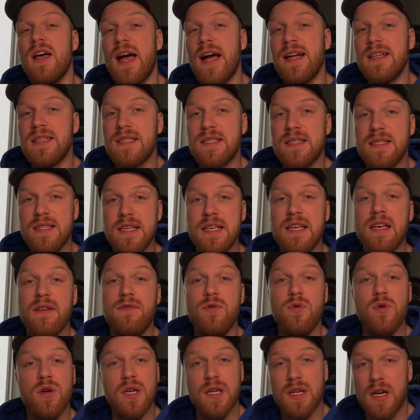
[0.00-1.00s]
and see if
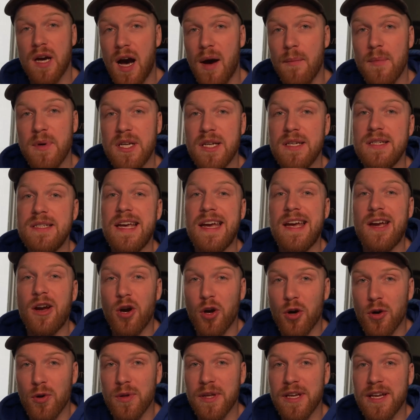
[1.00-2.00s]
you can come in a day
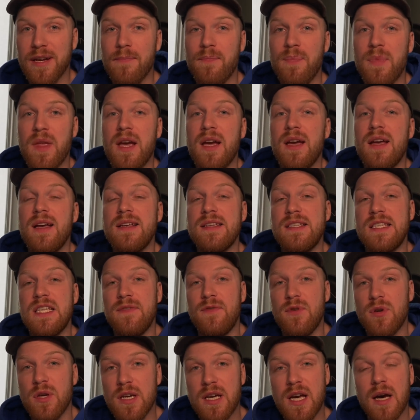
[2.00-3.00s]
early. See
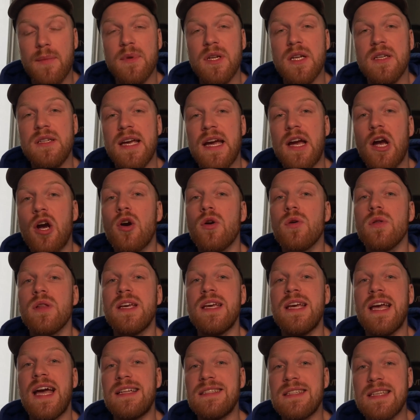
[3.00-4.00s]
if you can come in a day
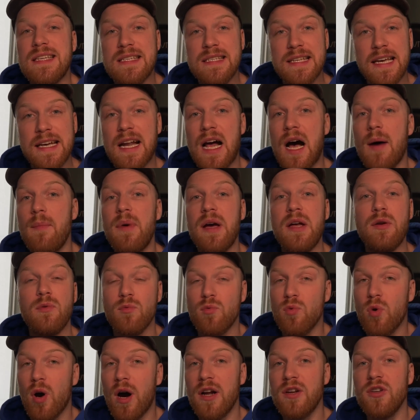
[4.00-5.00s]
early and set up
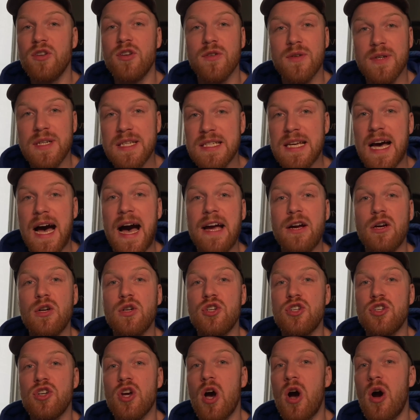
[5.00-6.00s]
and run your entire
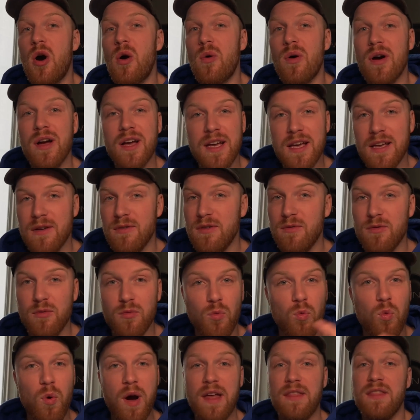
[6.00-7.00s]
show
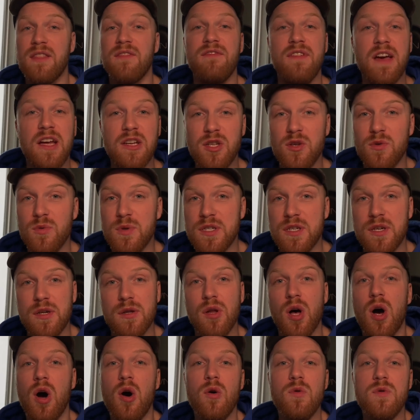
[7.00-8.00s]
when the venue is
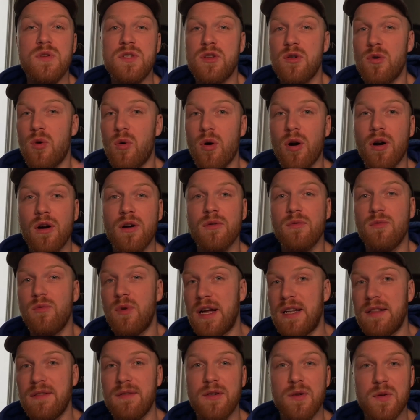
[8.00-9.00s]
closed or
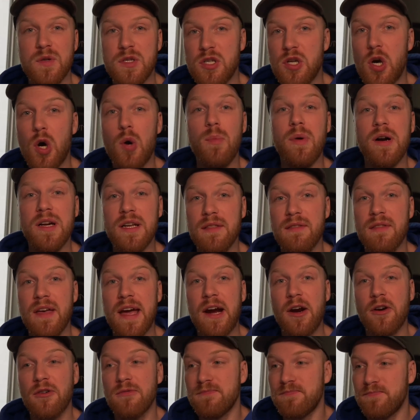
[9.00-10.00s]
when there's nobody
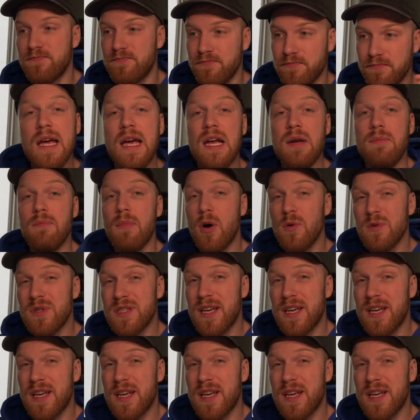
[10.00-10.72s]
there. In most